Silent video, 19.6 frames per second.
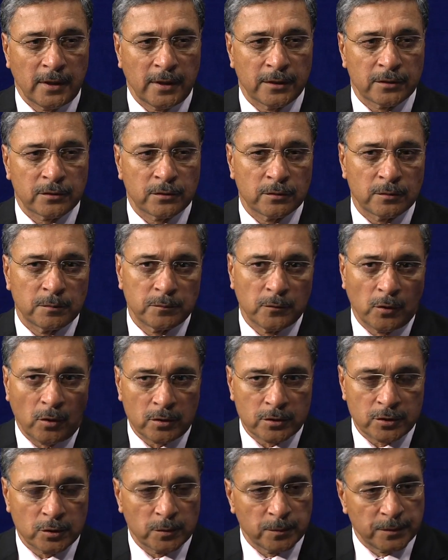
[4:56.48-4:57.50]
Yeah, it could
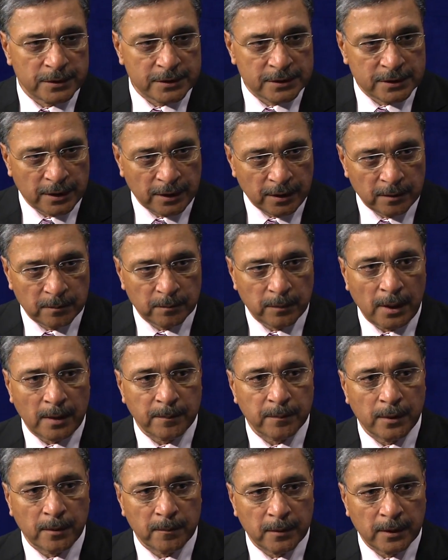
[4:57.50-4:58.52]
also be seen by
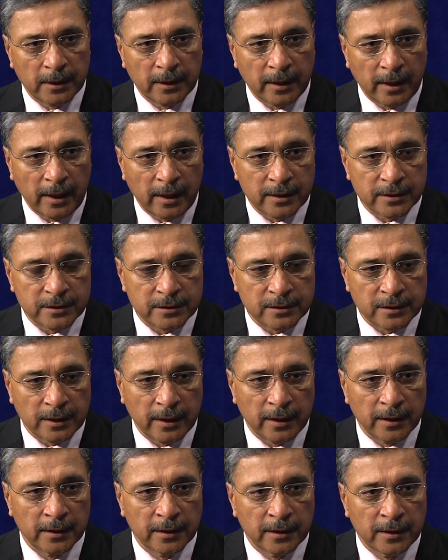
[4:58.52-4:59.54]
public as
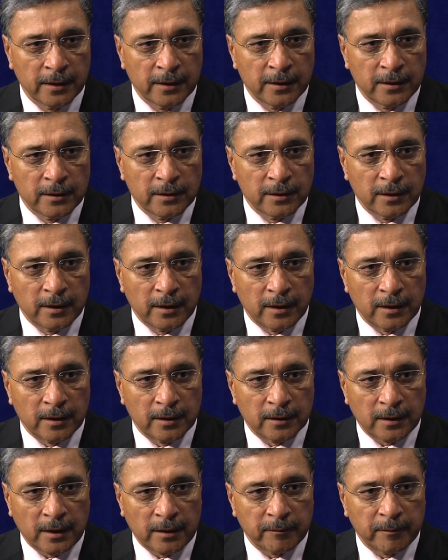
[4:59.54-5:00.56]

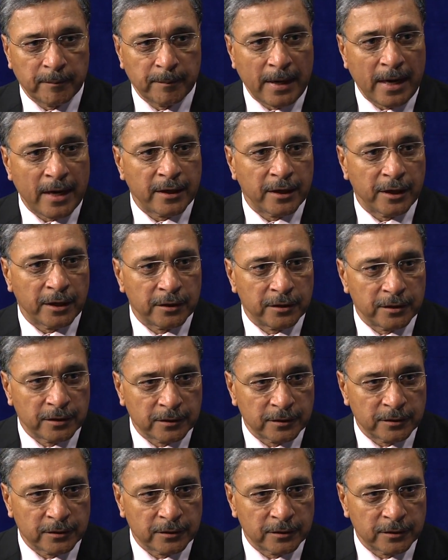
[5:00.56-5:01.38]
kind of a band-aid